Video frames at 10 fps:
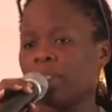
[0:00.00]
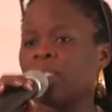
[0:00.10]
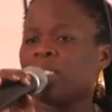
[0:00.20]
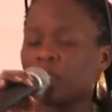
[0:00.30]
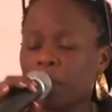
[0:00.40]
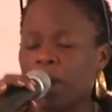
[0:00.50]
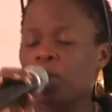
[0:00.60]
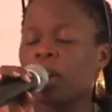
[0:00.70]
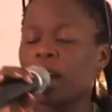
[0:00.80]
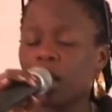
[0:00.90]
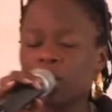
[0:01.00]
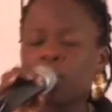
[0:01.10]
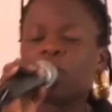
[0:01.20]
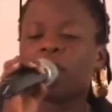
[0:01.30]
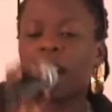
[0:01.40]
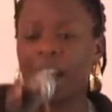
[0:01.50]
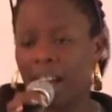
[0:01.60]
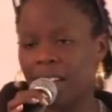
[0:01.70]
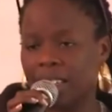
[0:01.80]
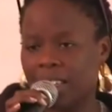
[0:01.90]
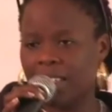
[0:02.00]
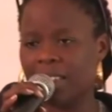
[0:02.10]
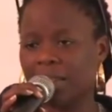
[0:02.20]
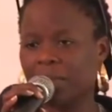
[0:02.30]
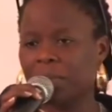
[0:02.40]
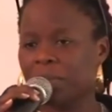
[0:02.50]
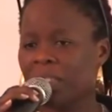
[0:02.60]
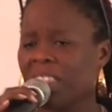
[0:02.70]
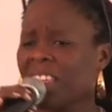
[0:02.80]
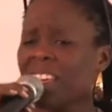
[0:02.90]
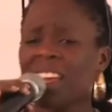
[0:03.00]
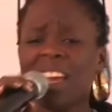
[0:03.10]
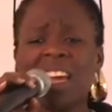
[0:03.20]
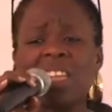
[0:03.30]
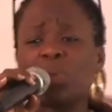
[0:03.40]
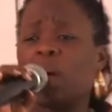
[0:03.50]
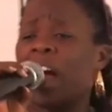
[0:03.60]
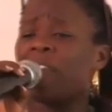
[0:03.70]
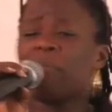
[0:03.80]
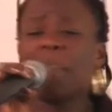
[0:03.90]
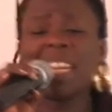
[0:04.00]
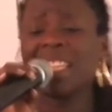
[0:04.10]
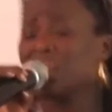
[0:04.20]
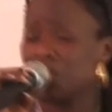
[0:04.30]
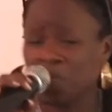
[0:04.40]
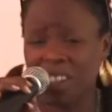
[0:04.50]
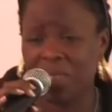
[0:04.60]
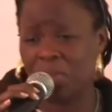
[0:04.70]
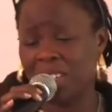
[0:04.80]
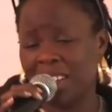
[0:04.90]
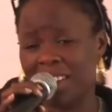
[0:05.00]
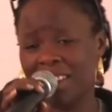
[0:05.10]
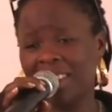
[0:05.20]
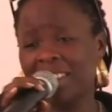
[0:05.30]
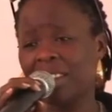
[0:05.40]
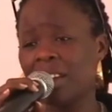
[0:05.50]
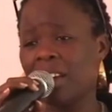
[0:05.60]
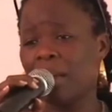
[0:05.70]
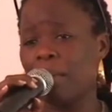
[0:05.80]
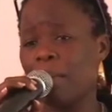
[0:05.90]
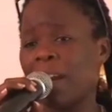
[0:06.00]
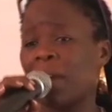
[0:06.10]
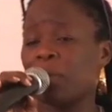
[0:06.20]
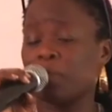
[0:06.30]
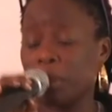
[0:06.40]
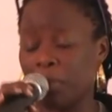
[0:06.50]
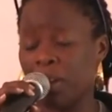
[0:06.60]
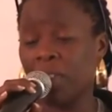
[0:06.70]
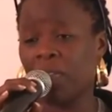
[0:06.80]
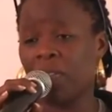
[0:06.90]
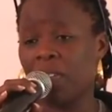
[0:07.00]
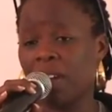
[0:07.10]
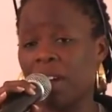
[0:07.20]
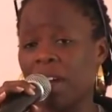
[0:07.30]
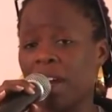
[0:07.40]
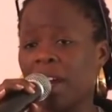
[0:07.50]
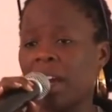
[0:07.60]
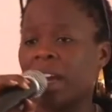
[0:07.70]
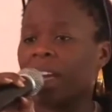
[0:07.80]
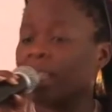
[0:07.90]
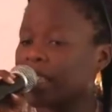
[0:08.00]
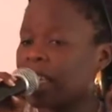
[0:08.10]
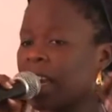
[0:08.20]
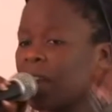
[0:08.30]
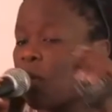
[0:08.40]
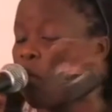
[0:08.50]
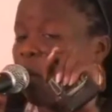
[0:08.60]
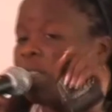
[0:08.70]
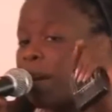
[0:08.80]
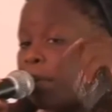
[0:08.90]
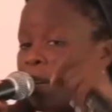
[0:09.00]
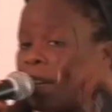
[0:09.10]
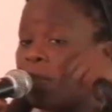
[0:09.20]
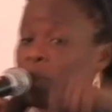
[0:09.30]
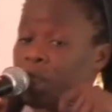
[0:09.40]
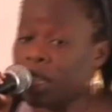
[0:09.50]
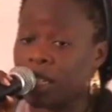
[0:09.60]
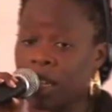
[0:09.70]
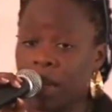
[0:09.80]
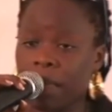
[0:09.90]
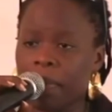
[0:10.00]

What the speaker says: Just by looking out for younger artists. So I have many stories to tell, but I will be brief in saying what I believe for this year.